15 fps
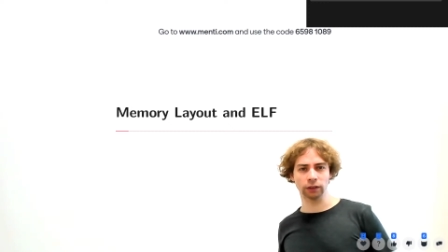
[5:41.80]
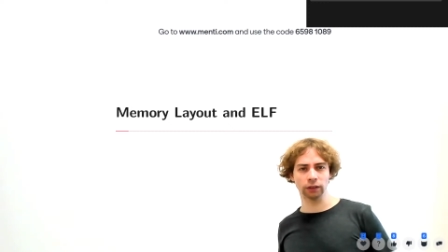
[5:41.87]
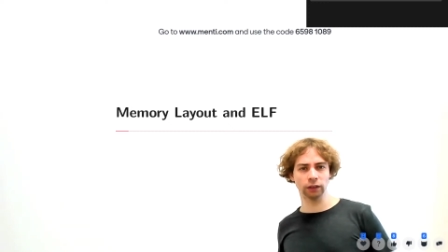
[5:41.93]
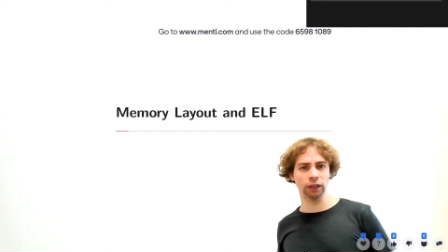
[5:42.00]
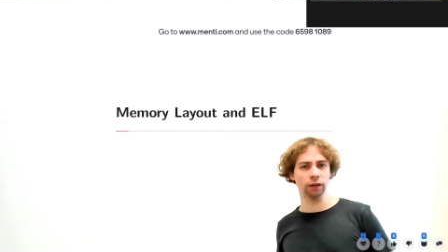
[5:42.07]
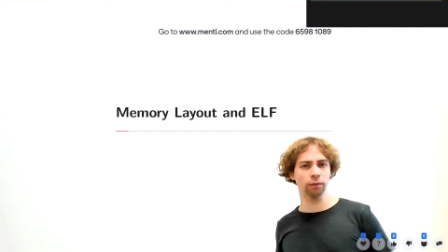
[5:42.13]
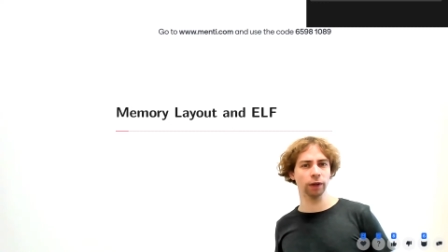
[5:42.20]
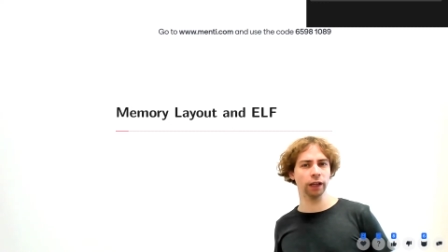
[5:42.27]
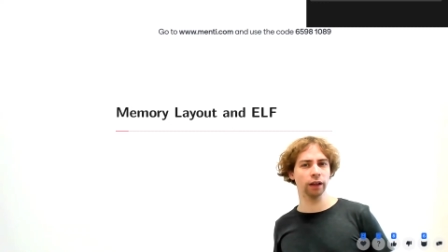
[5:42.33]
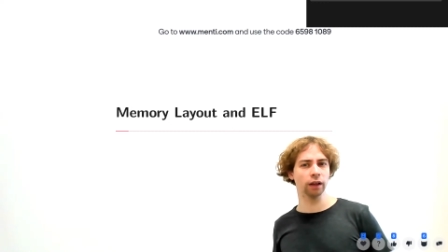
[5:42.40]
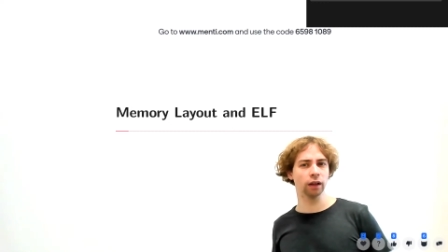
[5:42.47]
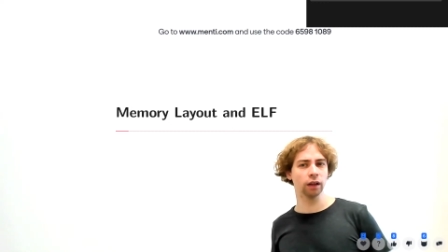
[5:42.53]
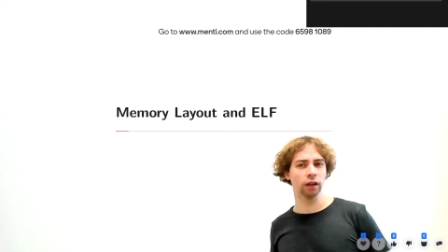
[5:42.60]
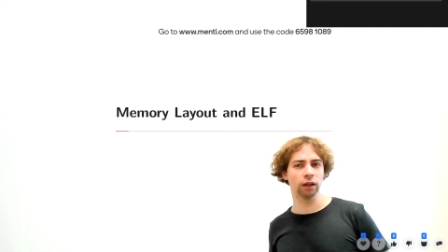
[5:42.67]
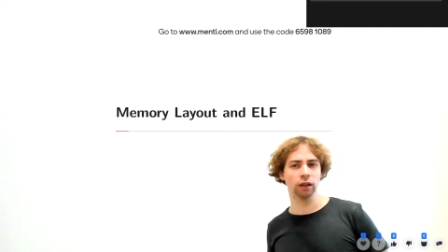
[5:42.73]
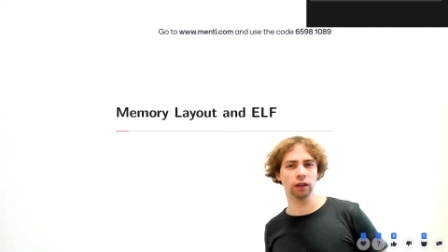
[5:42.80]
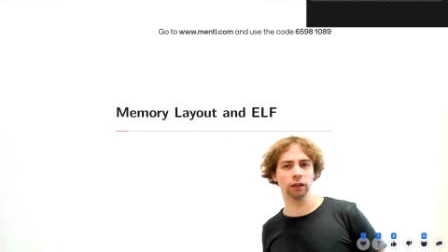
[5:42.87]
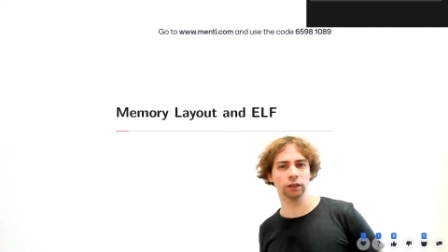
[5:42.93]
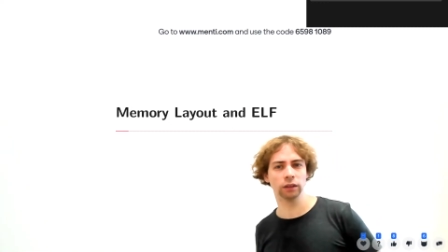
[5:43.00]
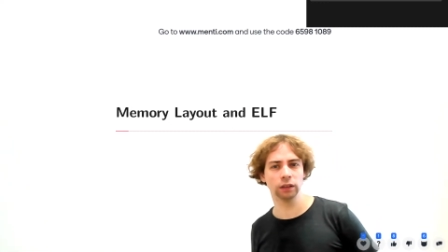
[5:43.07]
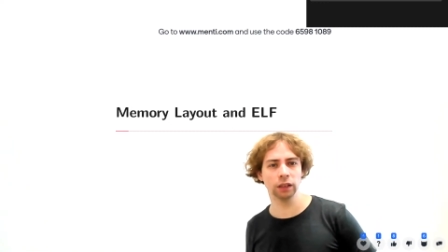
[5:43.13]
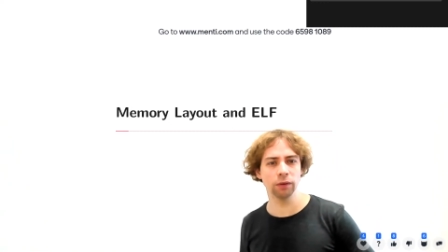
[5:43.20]

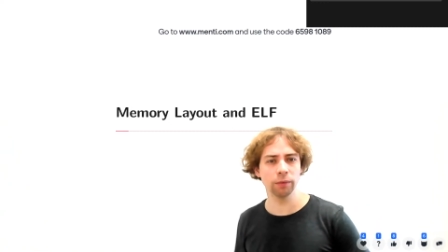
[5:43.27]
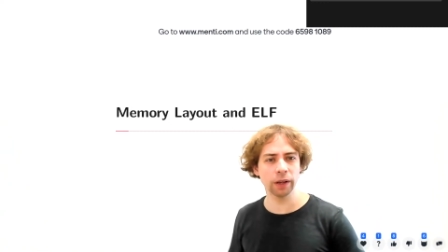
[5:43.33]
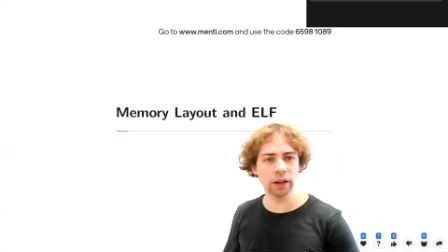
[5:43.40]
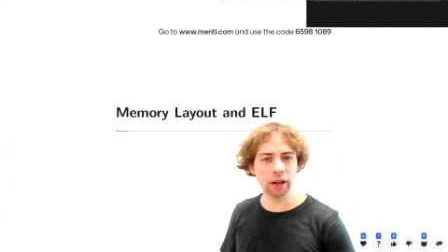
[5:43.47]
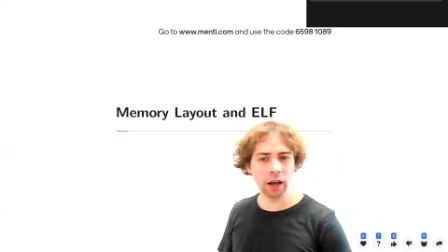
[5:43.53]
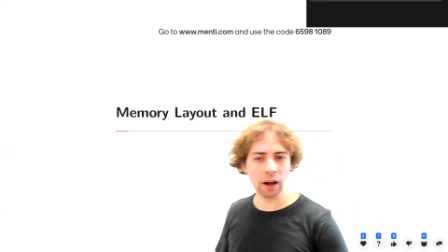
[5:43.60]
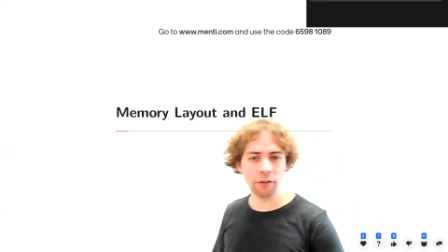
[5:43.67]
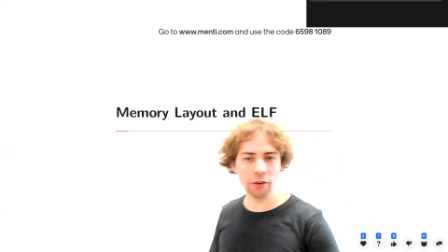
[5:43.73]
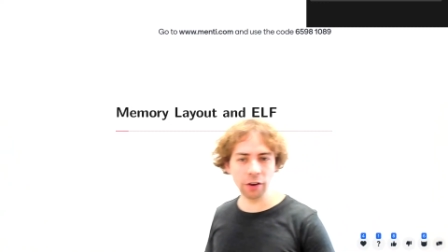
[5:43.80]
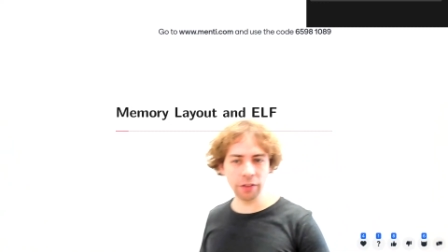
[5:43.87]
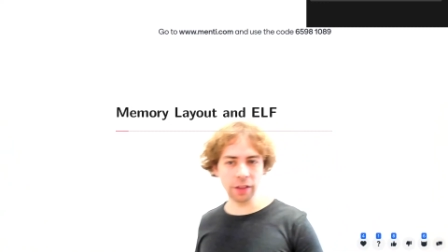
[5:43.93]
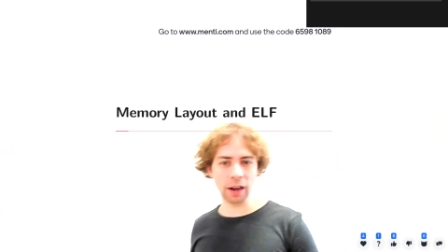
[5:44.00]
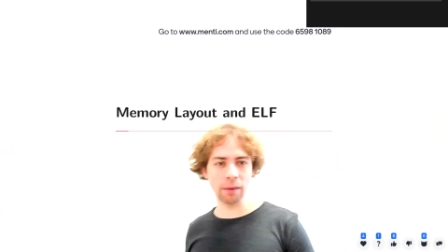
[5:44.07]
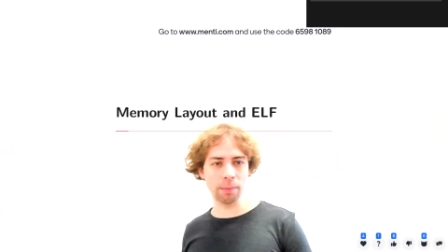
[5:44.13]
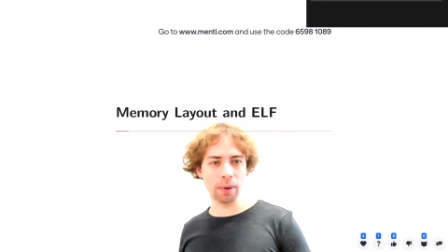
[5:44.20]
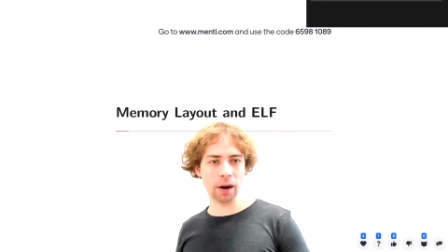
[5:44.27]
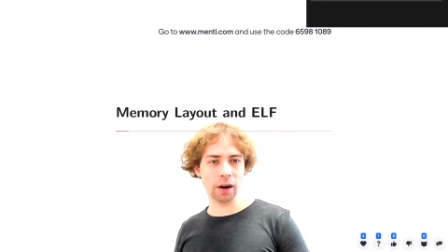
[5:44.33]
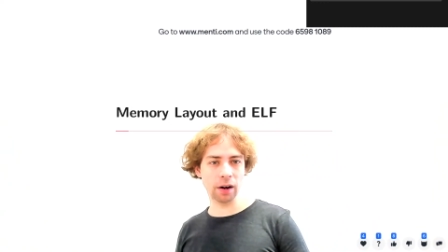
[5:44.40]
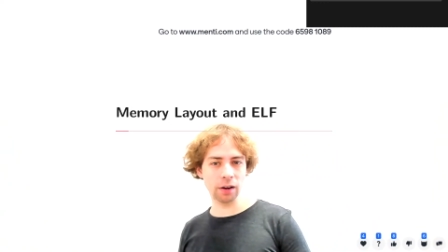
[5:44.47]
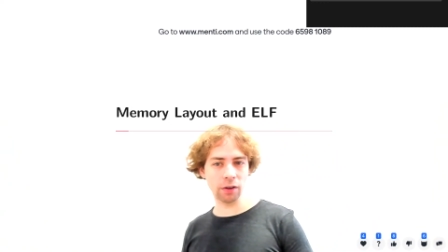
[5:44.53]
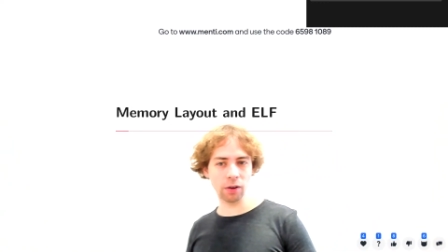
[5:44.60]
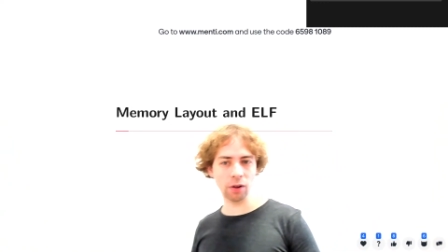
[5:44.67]
Didn't we cover that
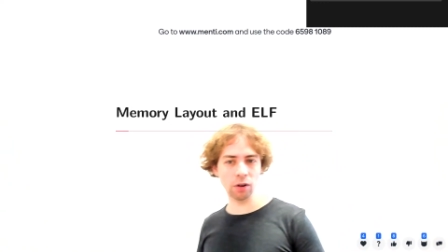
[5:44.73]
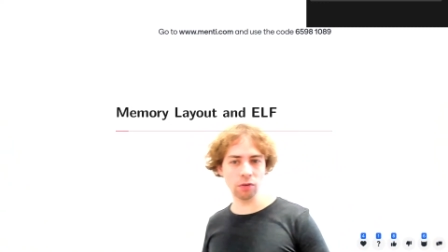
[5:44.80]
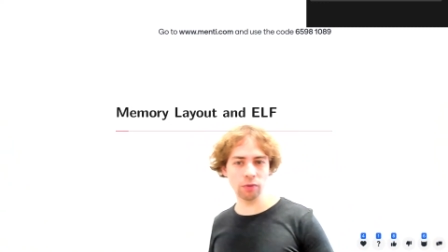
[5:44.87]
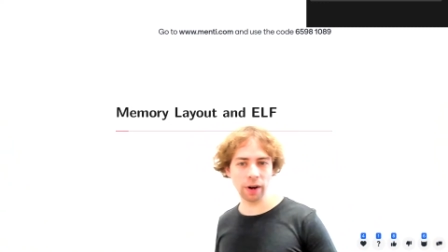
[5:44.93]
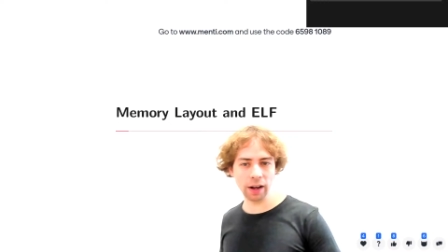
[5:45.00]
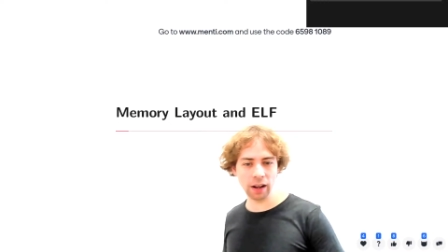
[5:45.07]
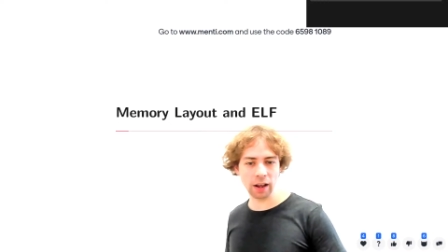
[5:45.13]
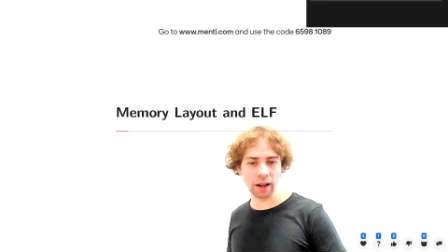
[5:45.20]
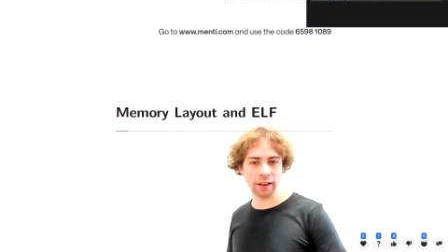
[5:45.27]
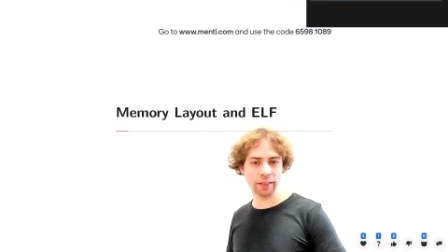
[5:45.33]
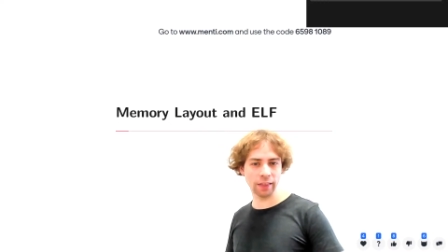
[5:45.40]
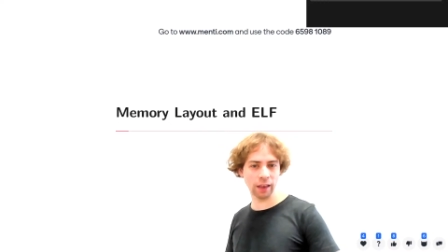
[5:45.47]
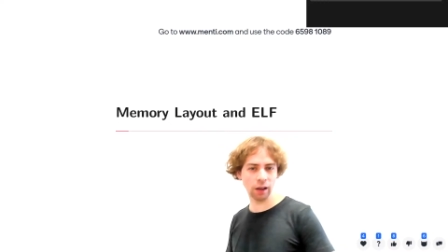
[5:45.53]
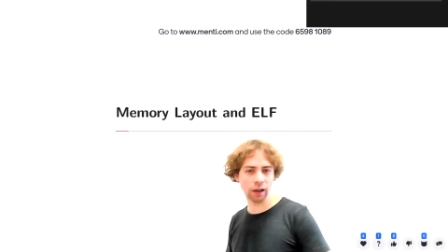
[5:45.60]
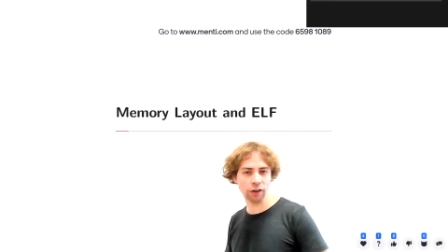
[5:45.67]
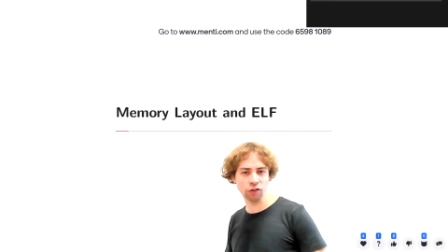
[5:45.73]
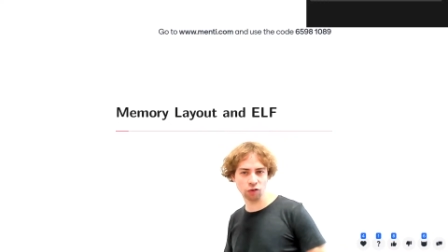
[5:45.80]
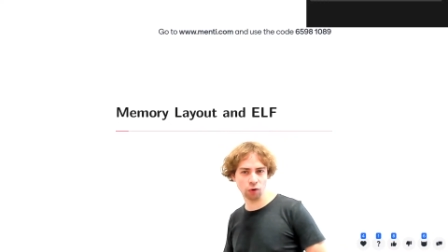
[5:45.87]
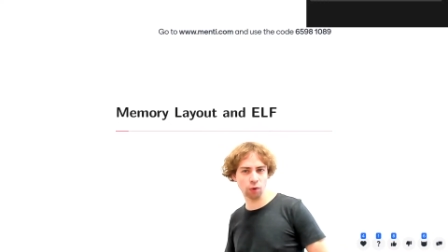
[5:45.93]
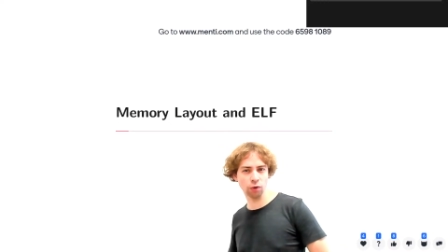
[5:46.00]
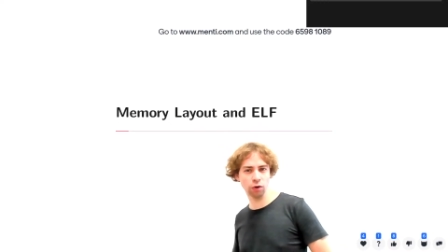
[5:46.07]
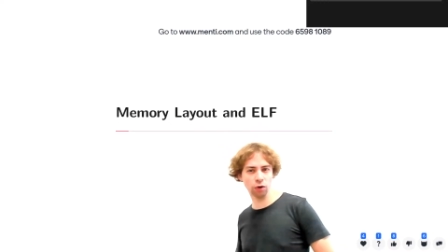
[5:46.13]
part already? I think I
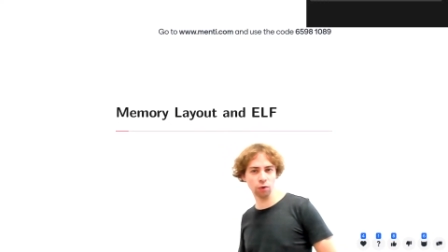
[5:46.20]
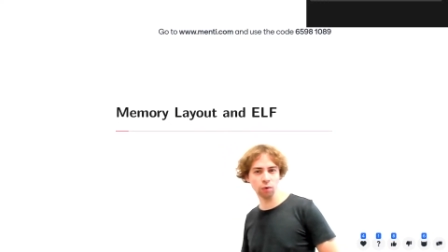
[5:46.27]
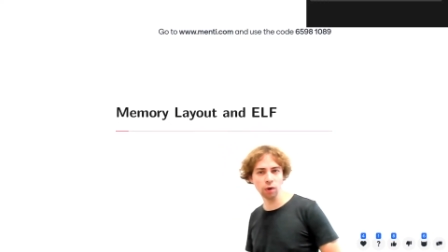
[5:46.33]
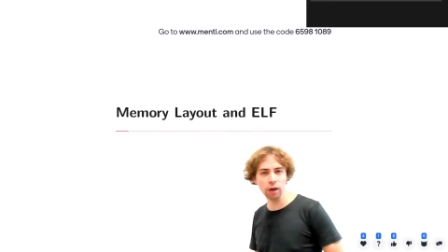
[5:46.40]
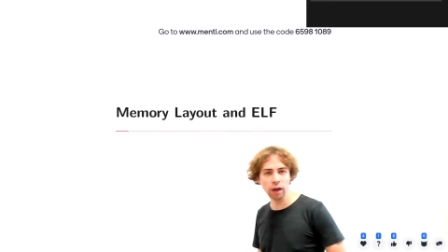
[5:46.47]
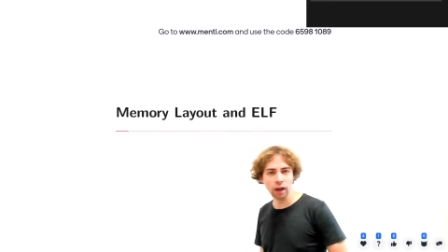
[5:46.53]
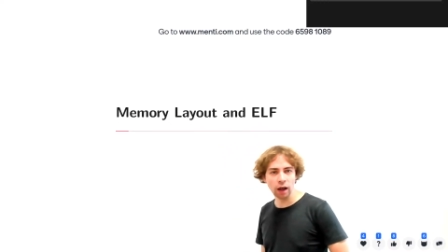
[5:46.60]
showed you